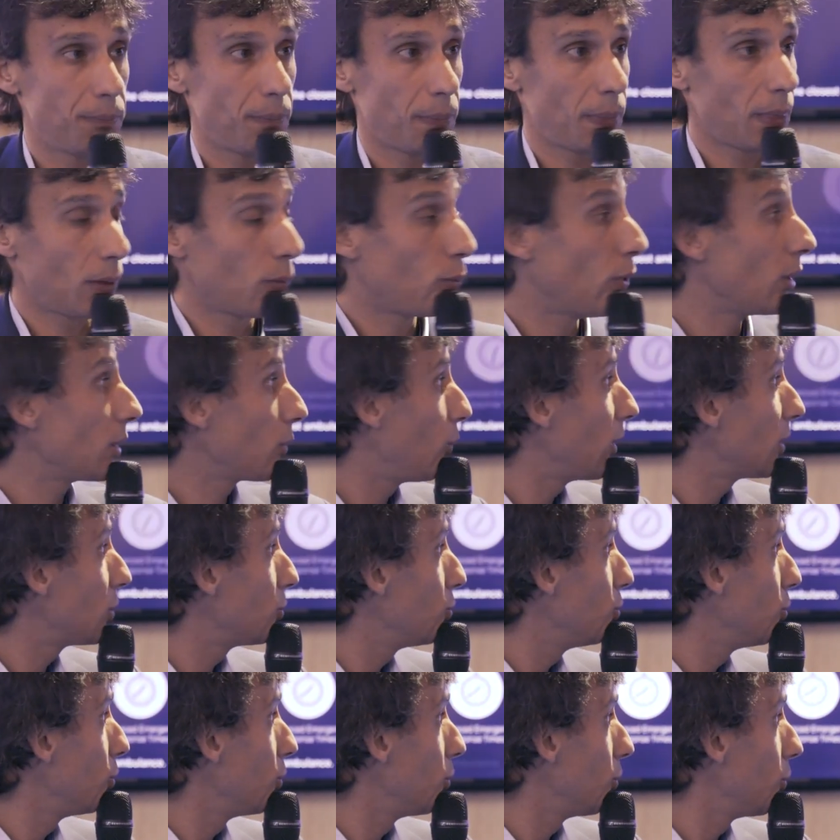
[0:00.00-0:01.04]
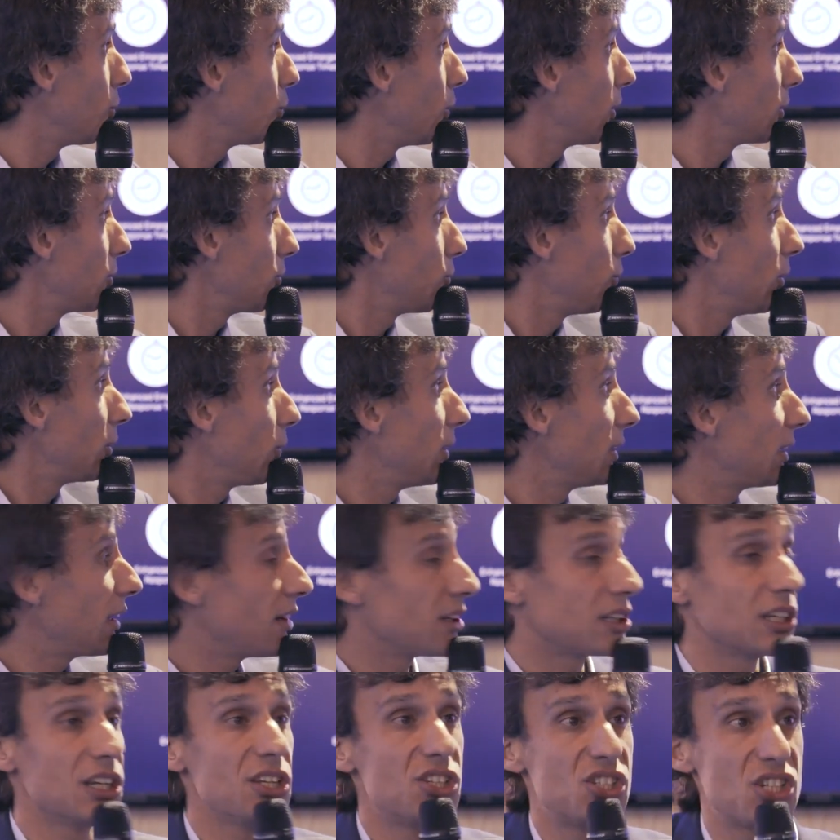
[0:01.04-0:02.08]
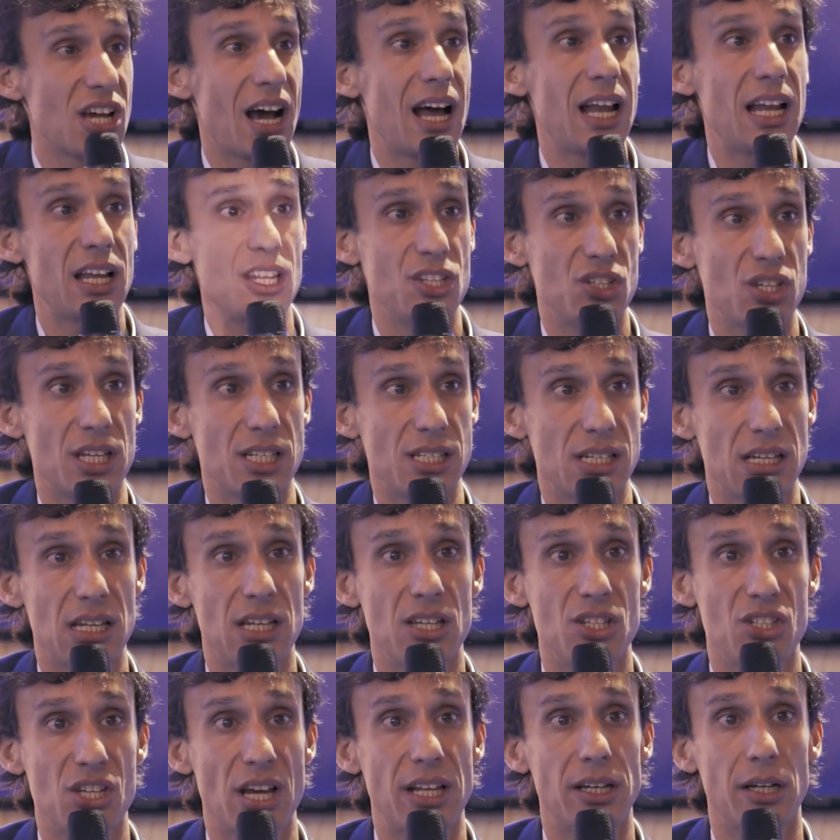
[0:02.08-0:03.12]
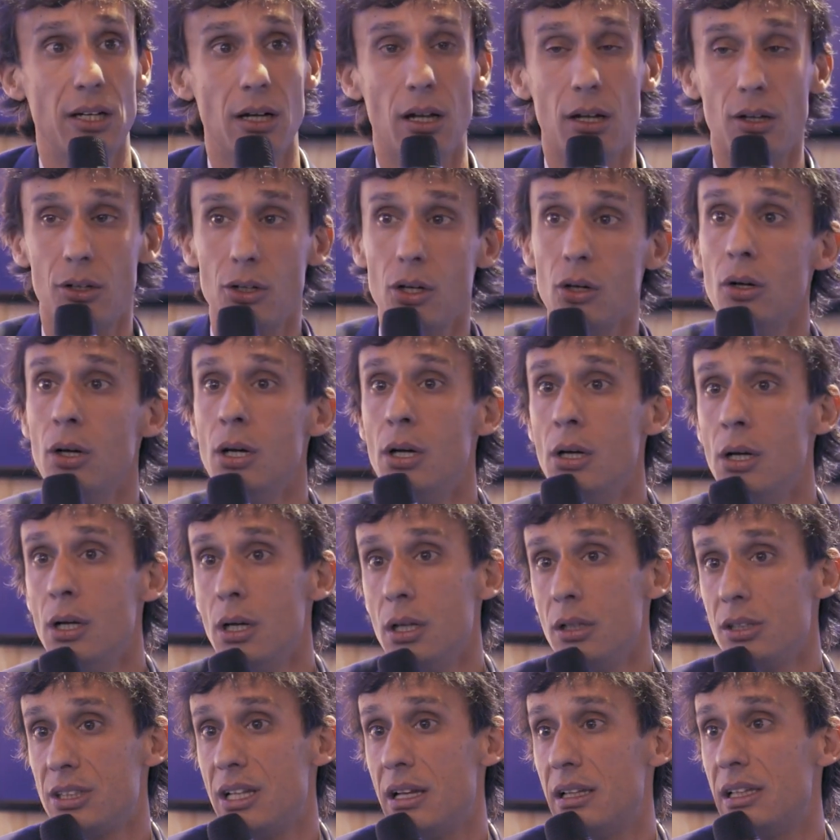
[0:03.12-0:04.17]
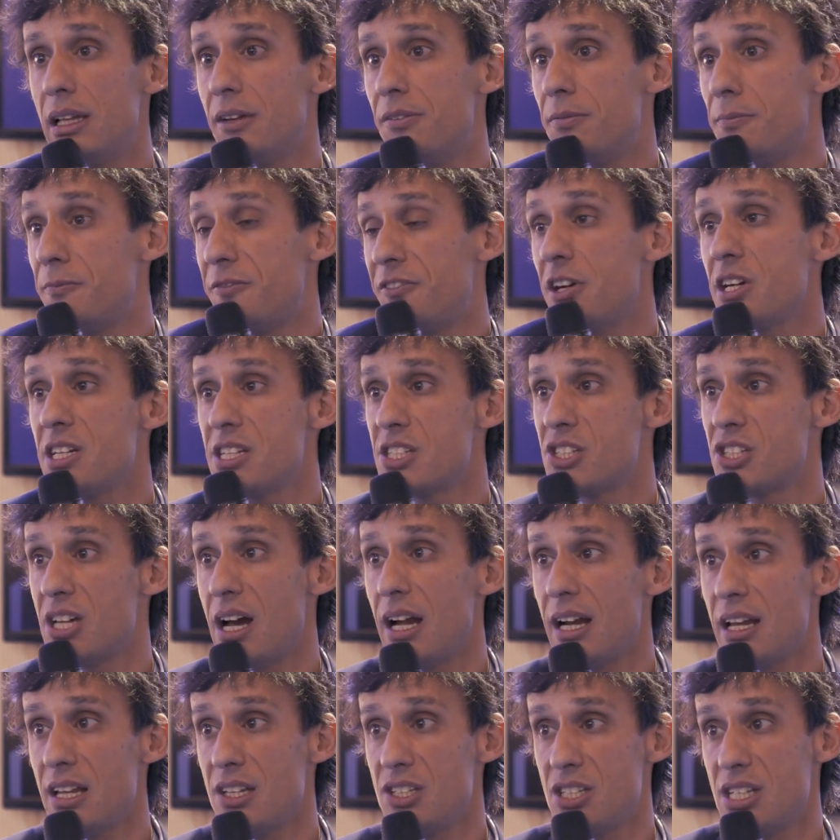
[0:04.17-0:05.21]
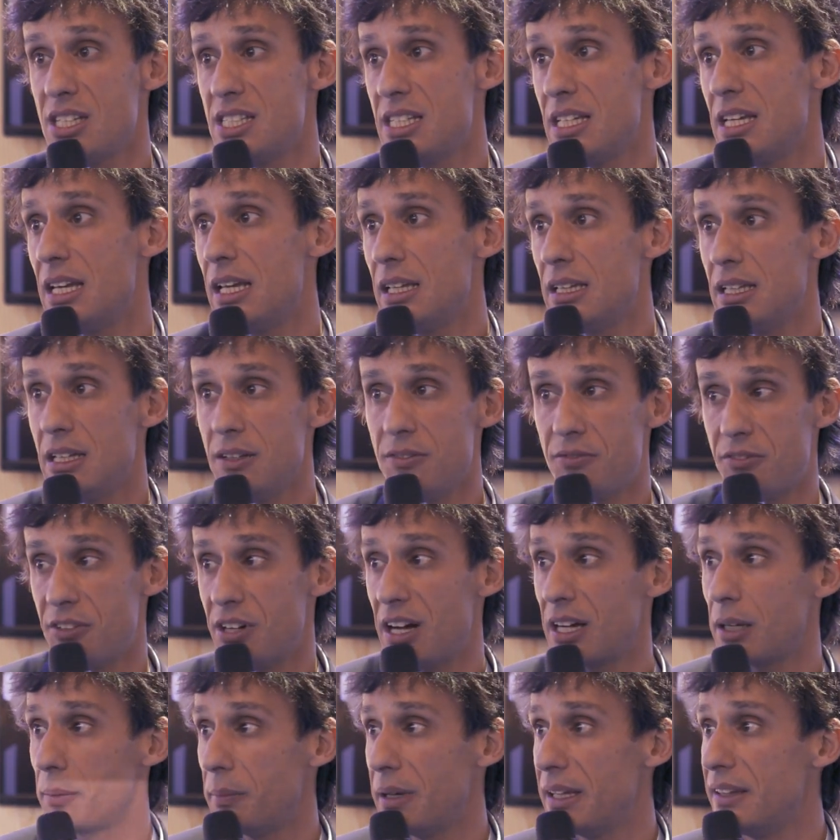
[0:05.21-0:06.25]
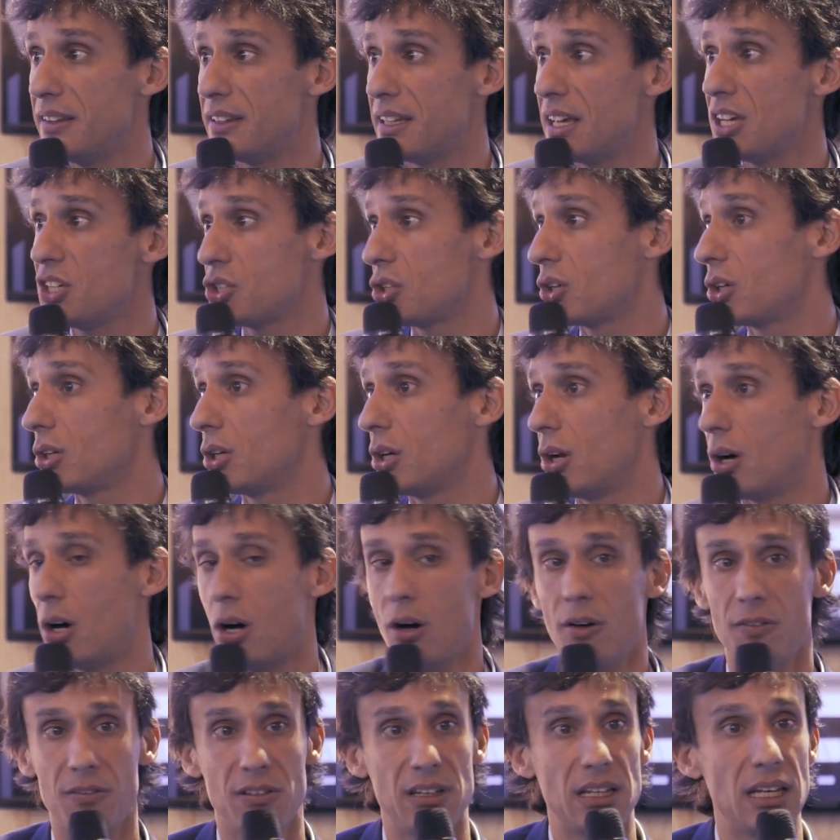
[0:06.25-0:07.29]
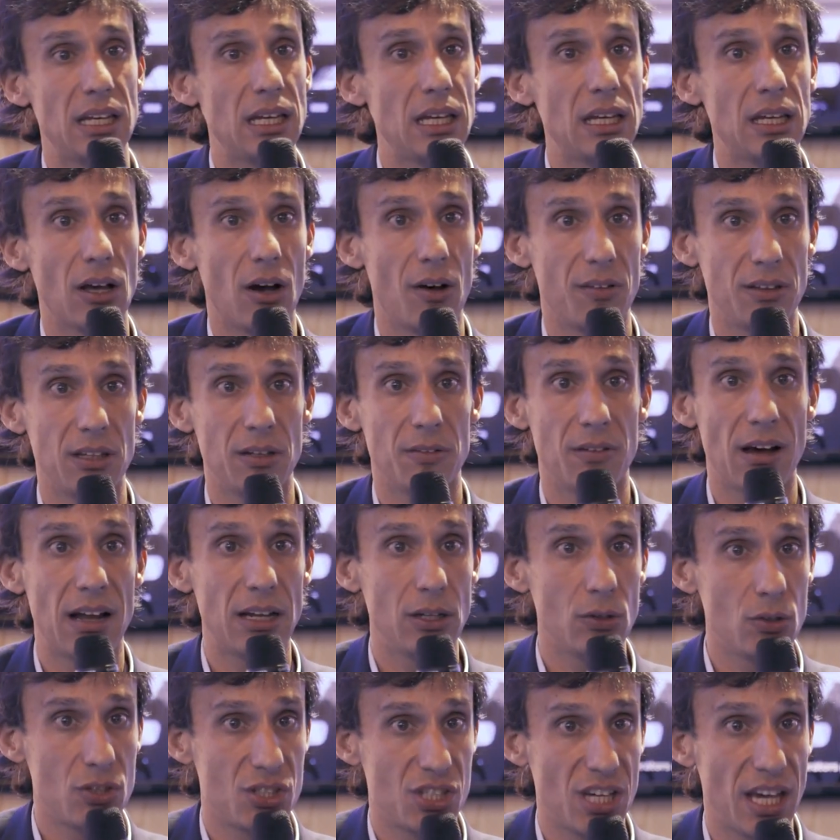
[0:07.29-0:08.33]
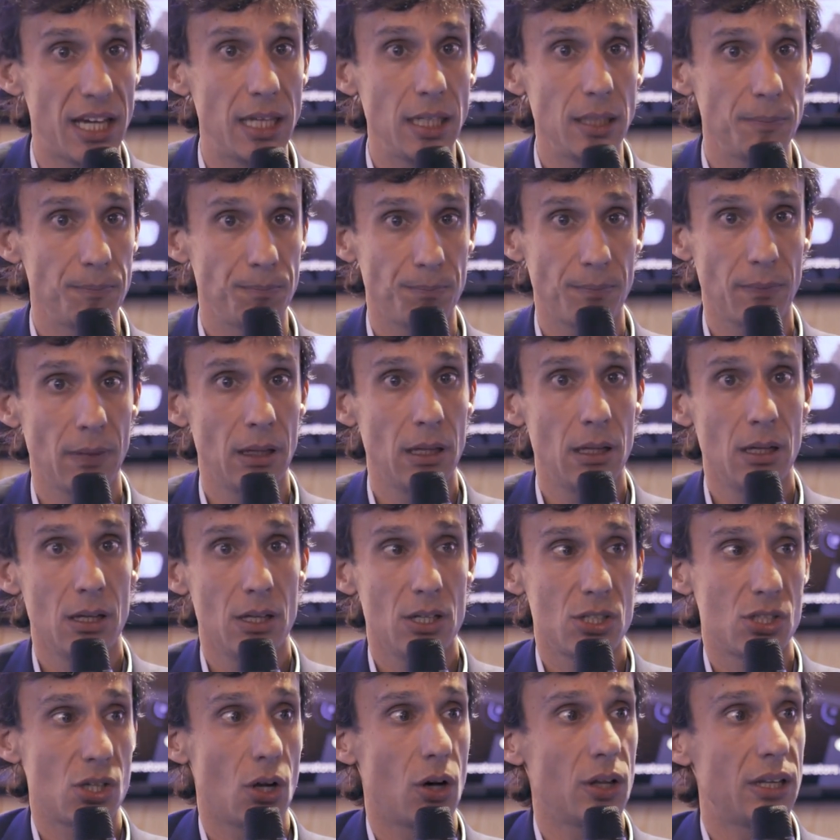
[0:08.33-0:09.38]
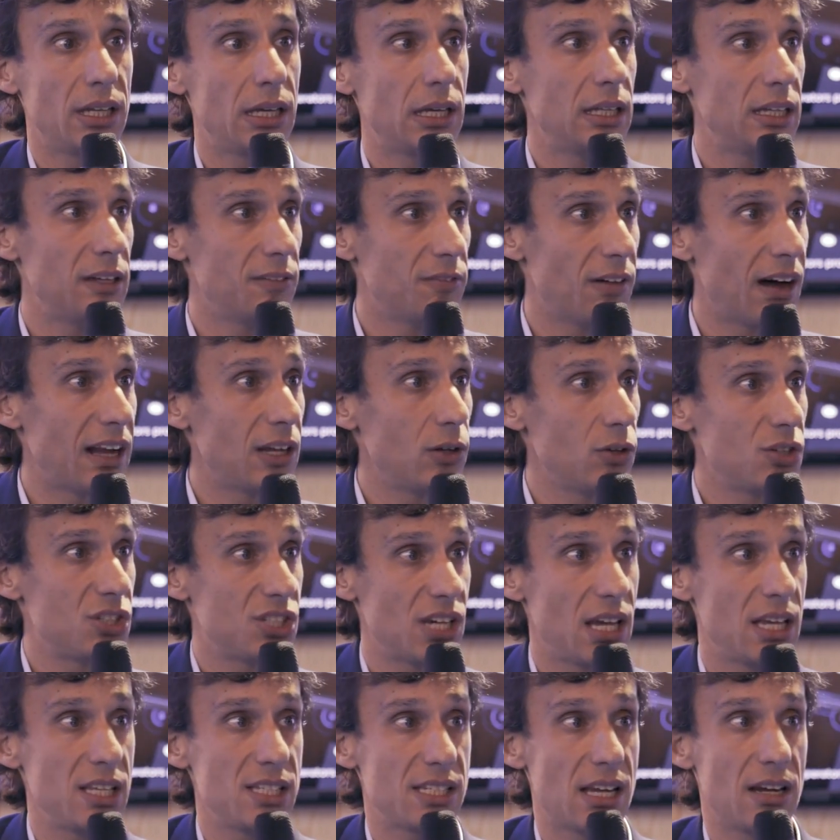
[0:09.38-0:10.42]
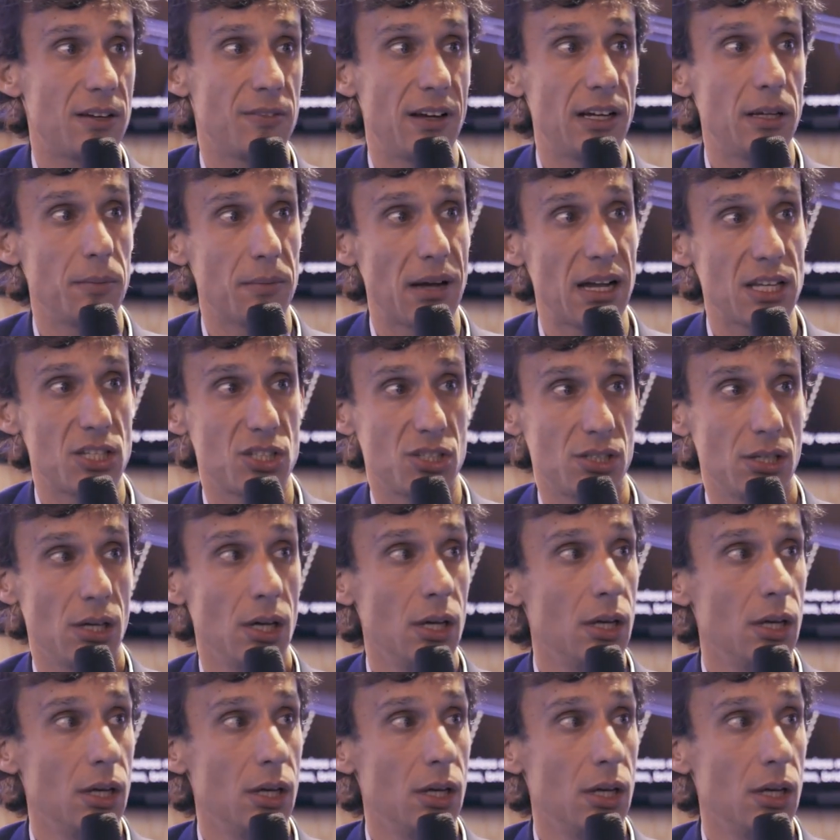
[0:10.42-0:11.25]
what are the challenges in general? No, the first challenge is the fragmentation of the value chain. So the value chains are very much